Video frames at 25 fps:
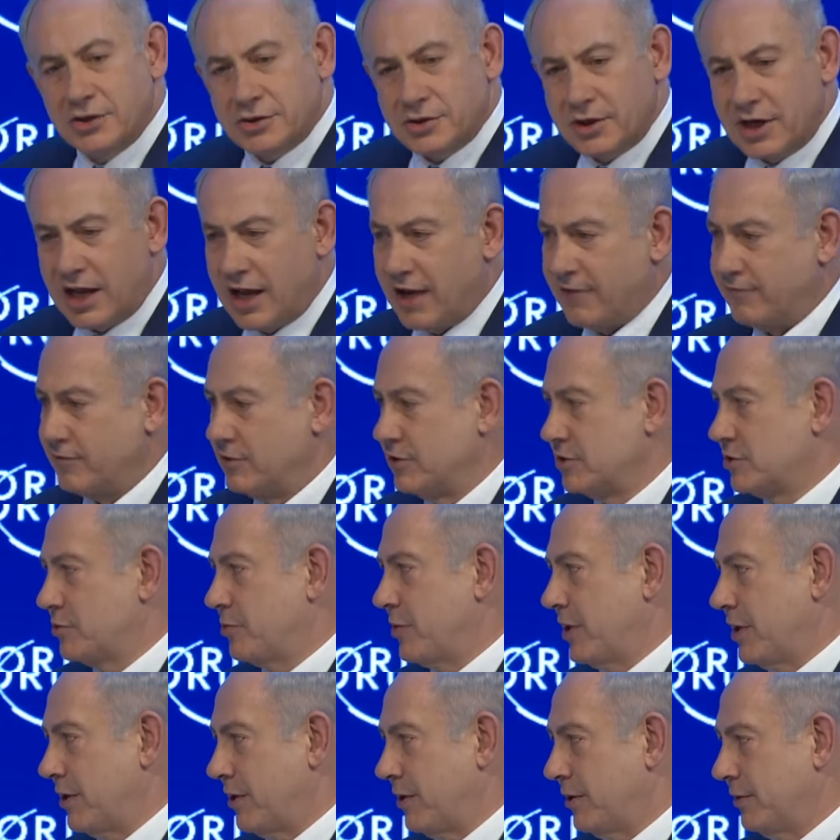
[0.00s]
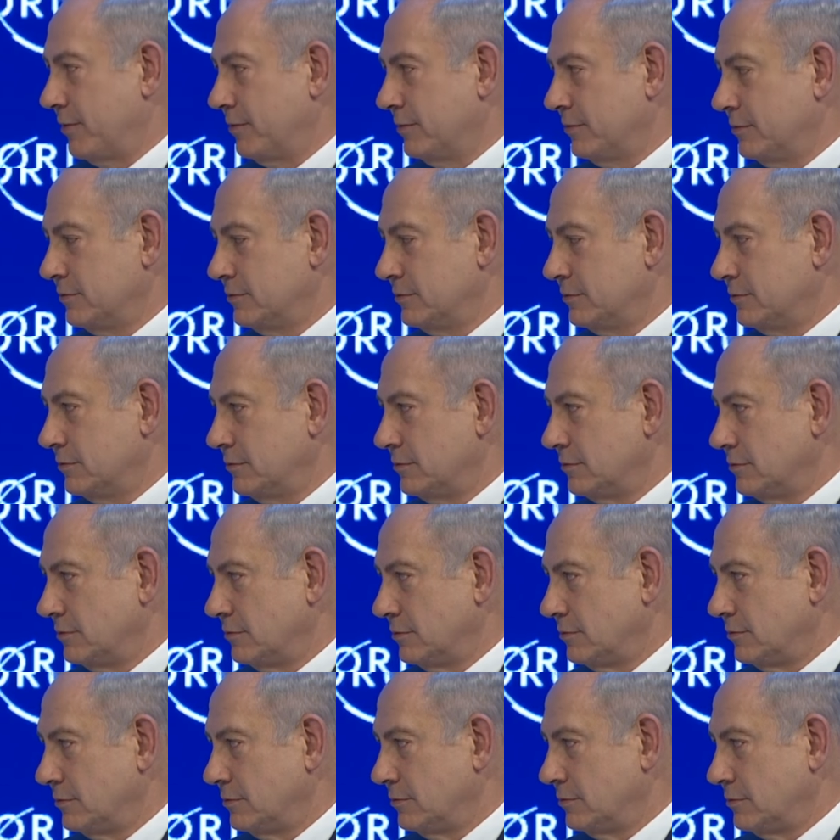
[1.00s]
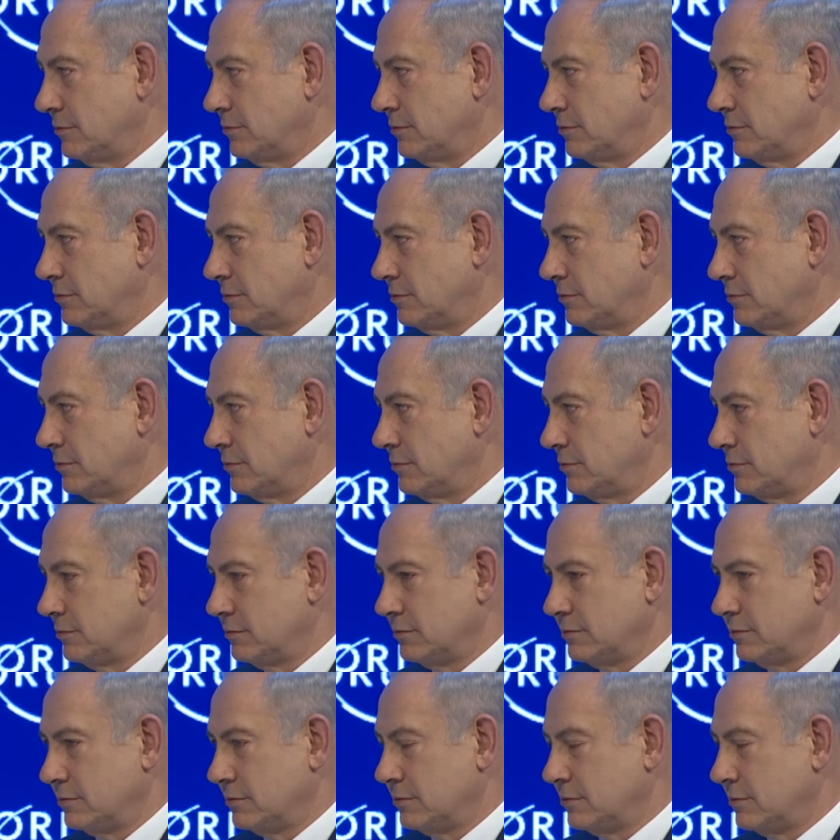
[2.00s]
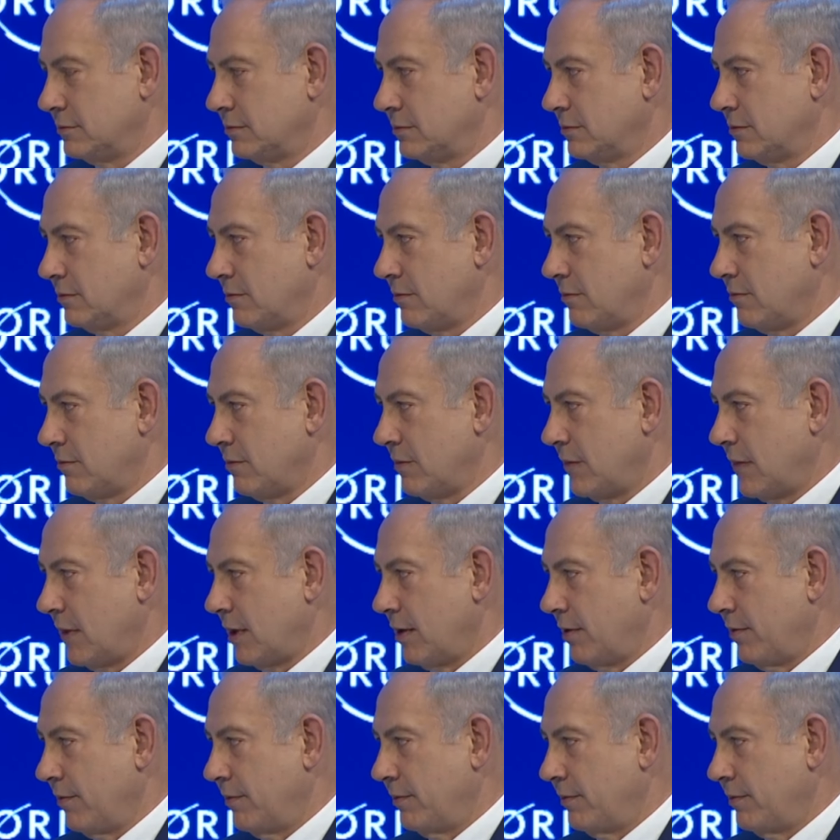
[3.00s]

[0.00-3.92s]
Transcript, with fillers: should have despair. In your, in your uh,